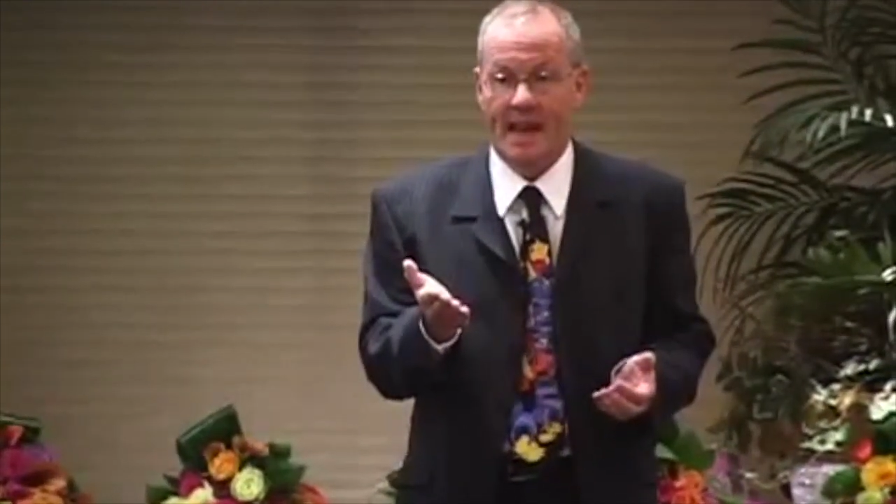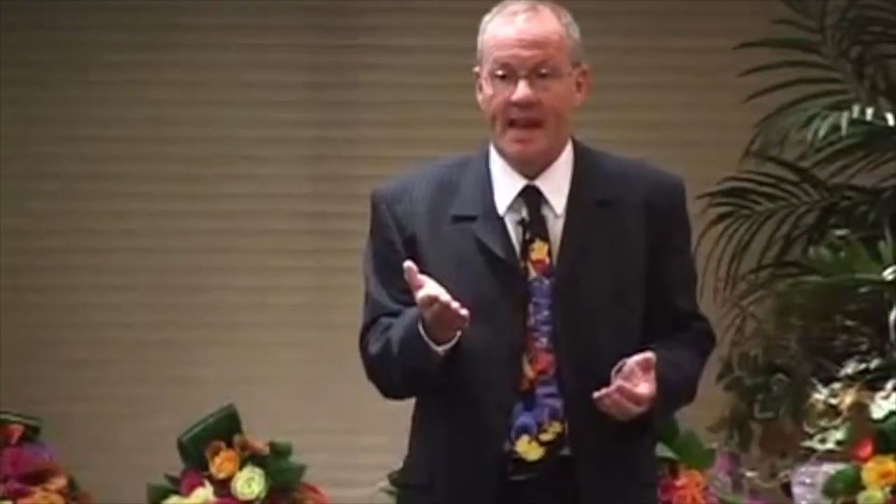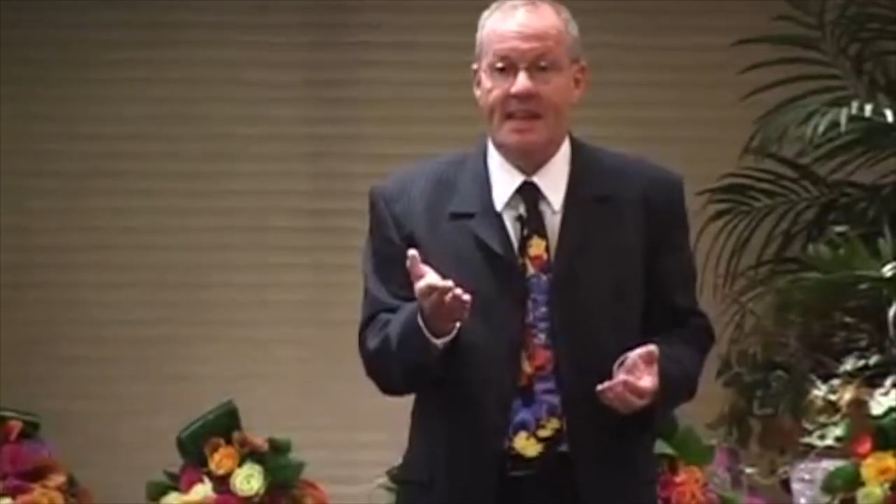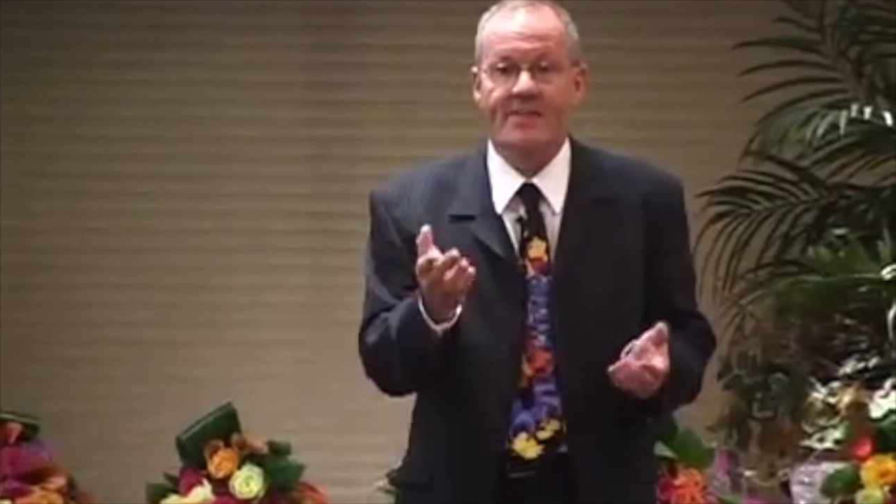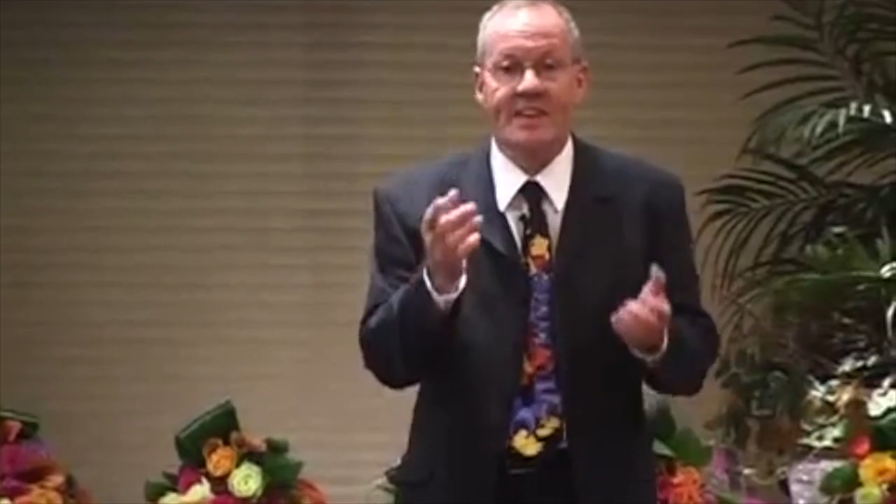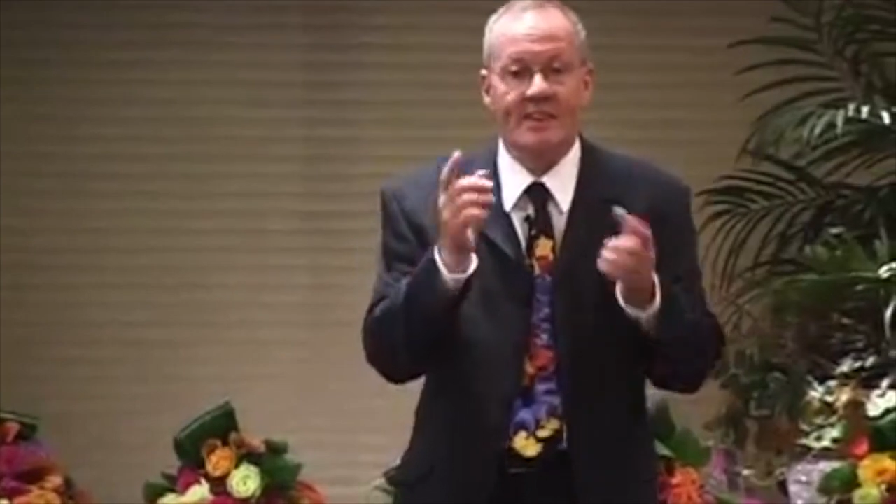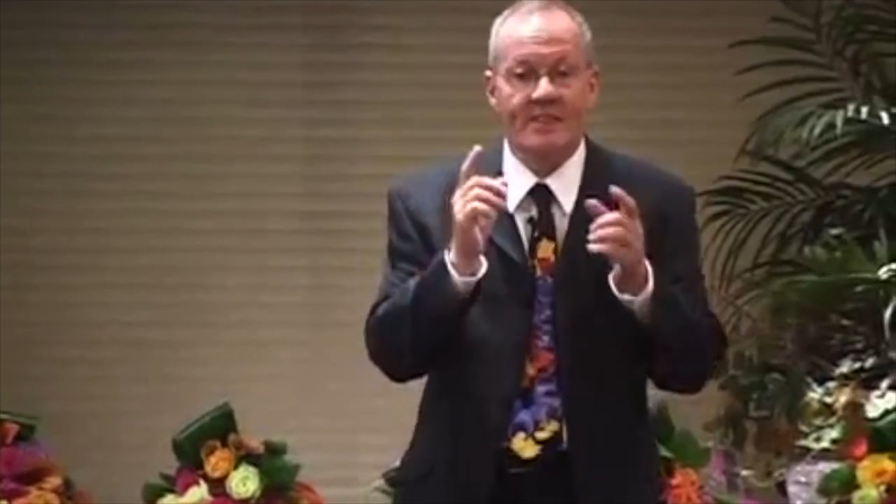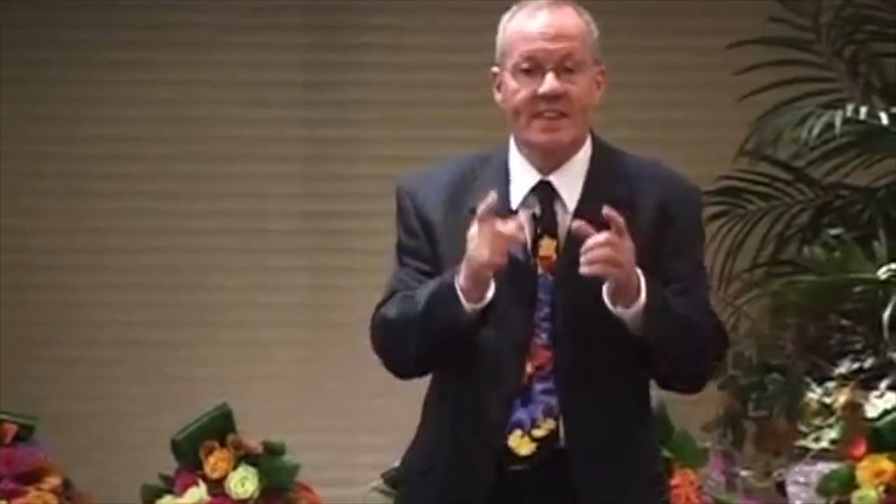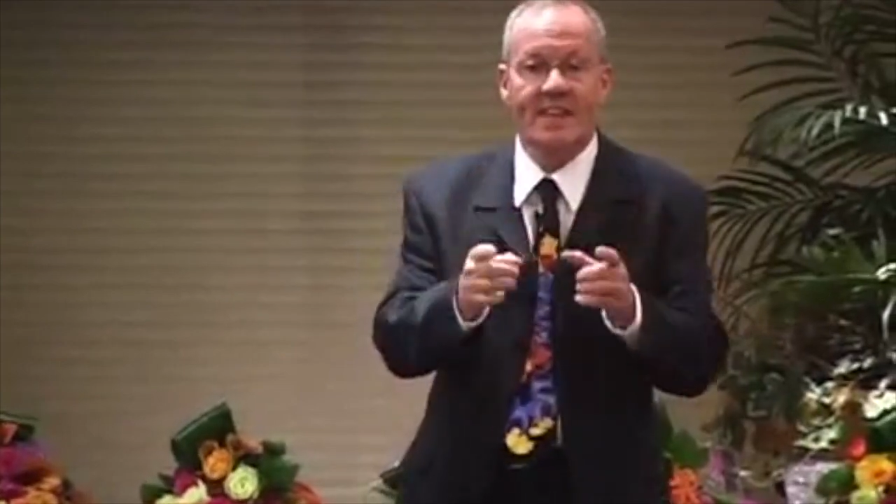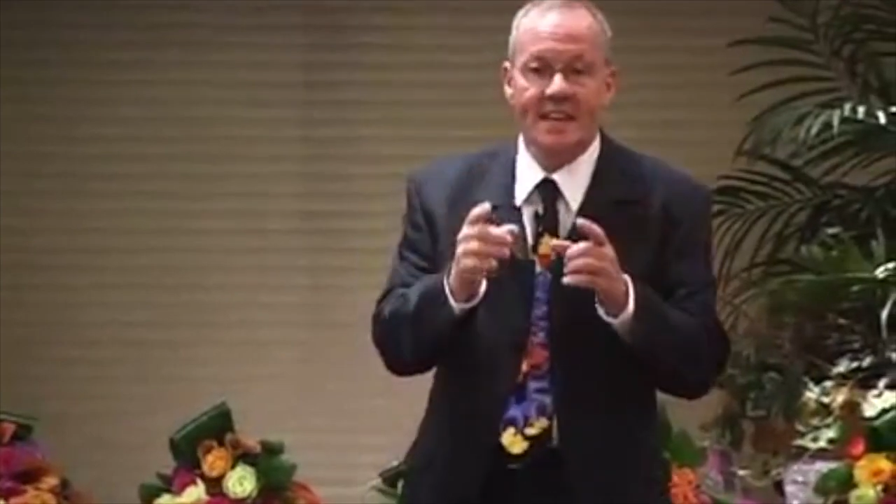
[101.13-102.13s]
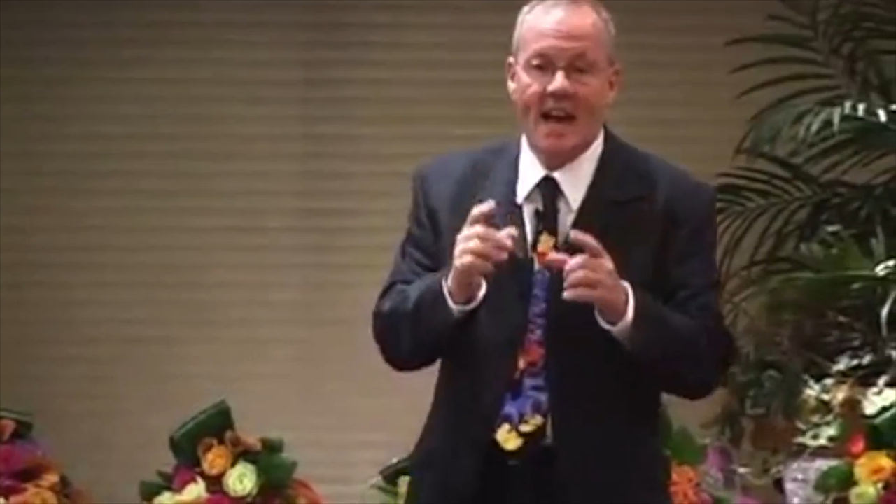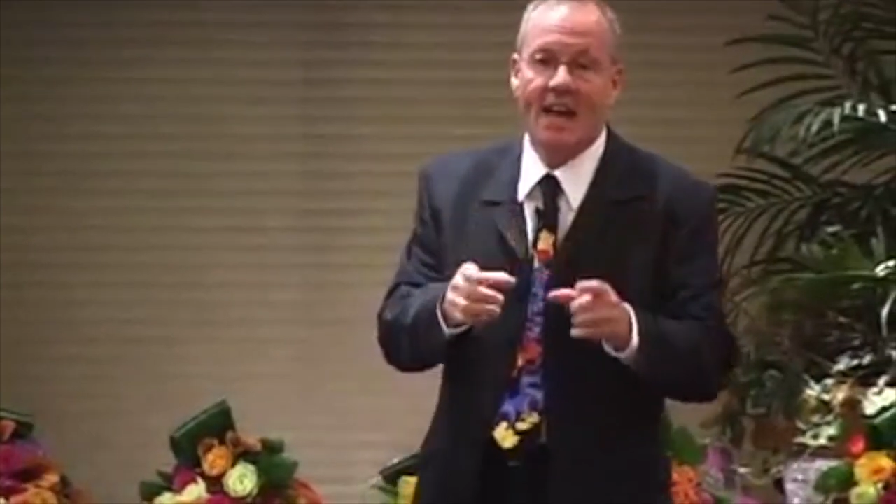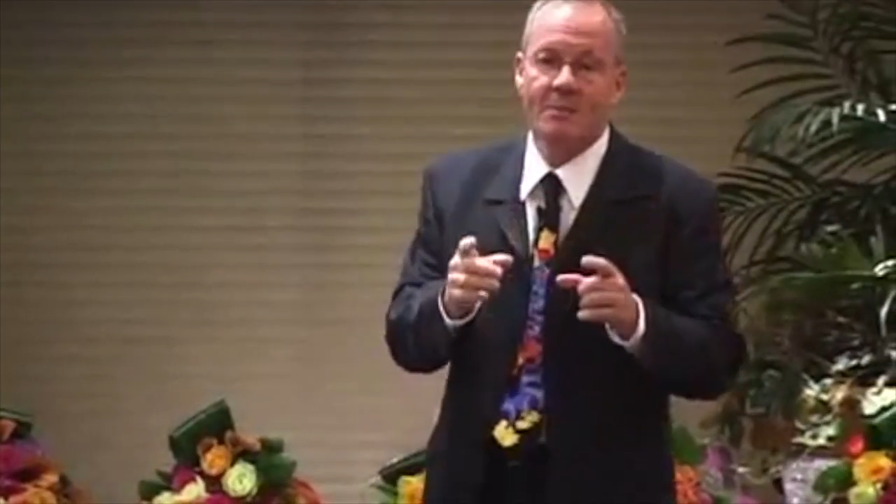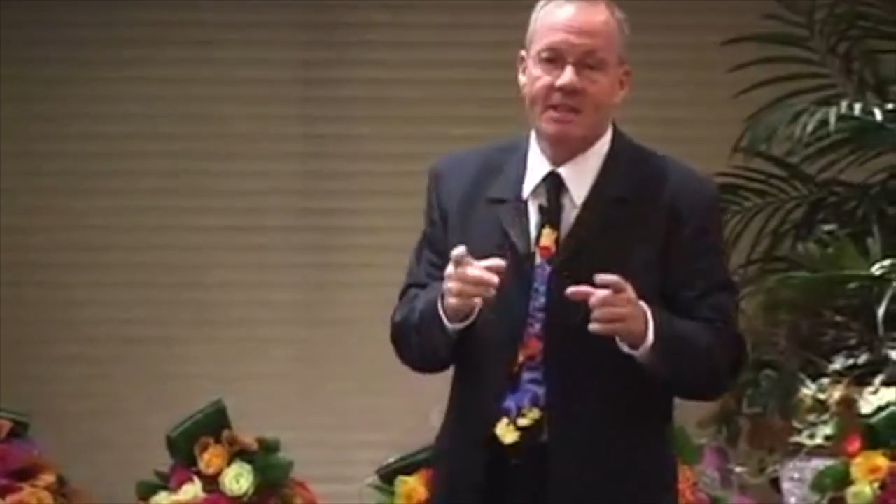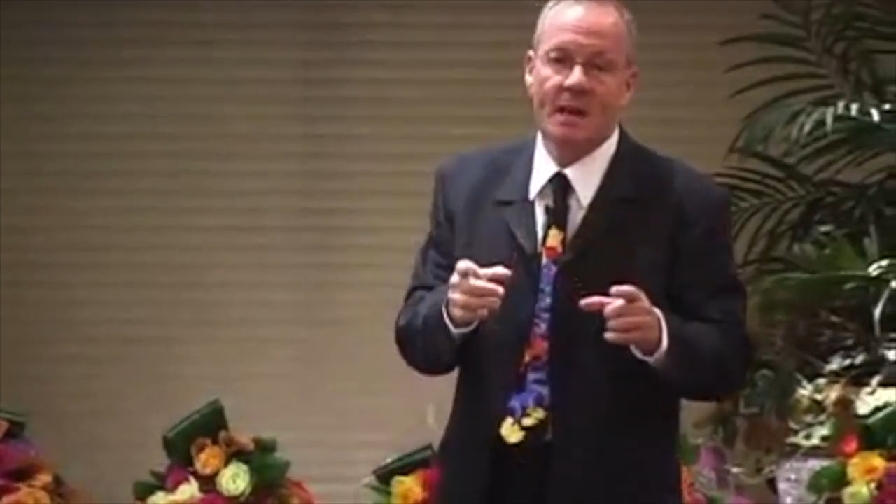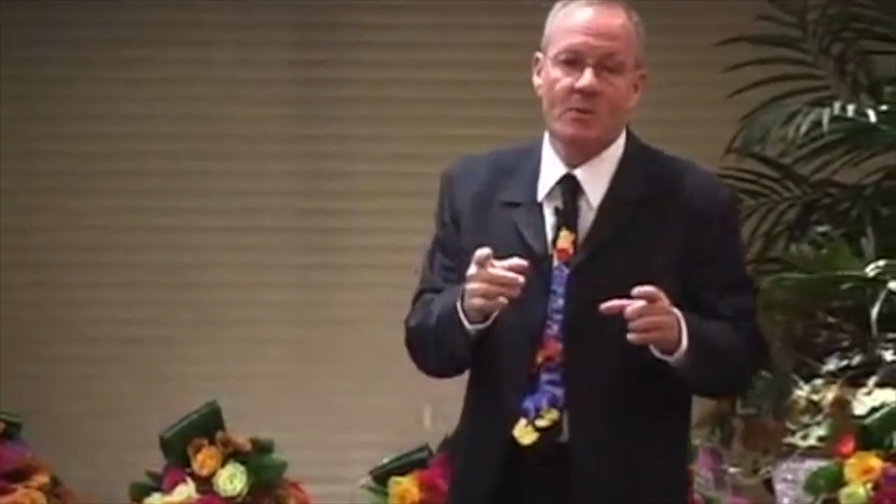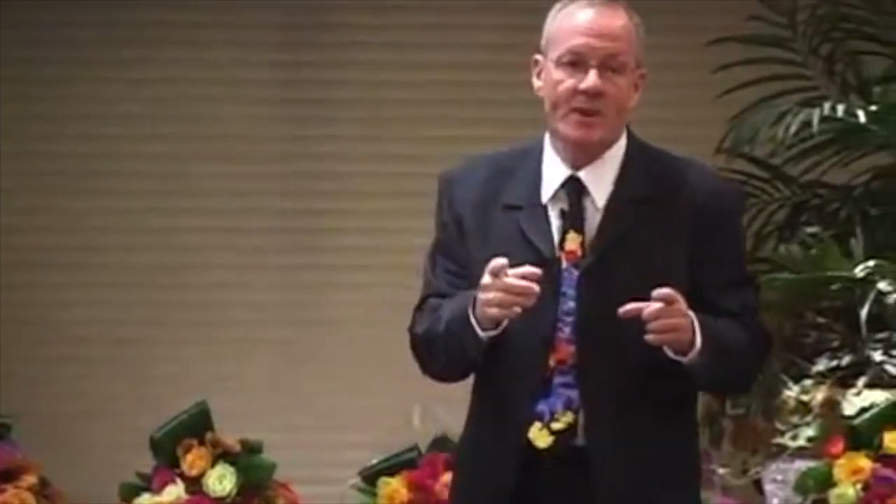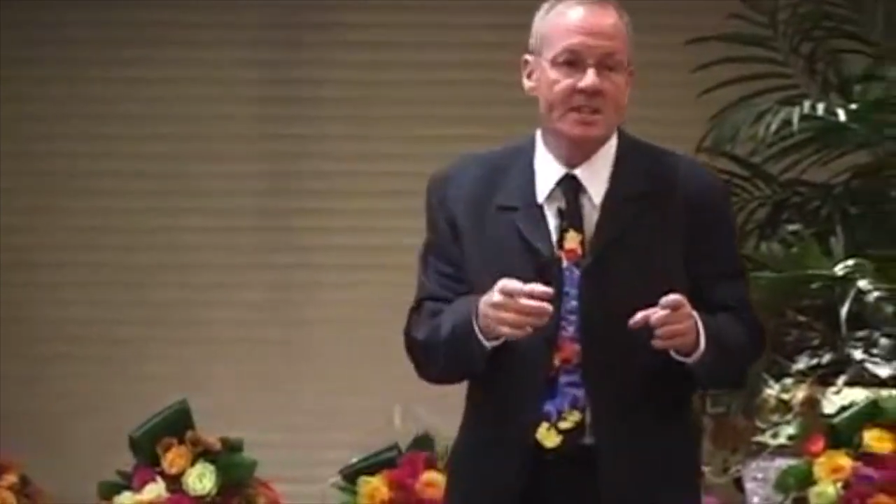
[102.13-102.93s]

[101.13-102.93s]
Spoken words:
And even given the economy that we're